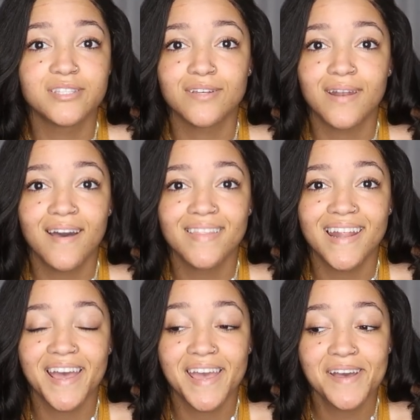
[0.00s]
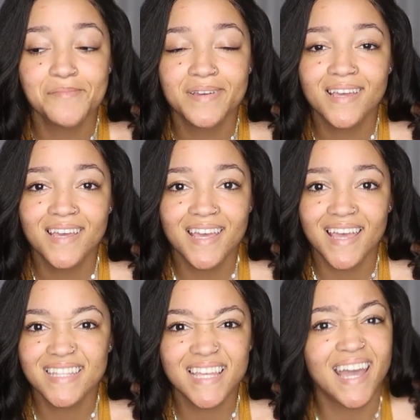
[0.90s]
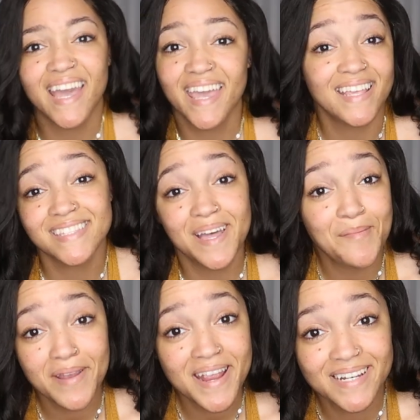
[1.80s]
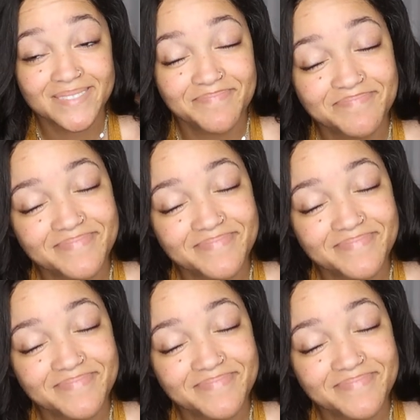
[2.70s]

So now that I am, it's like I can't stop wearing them.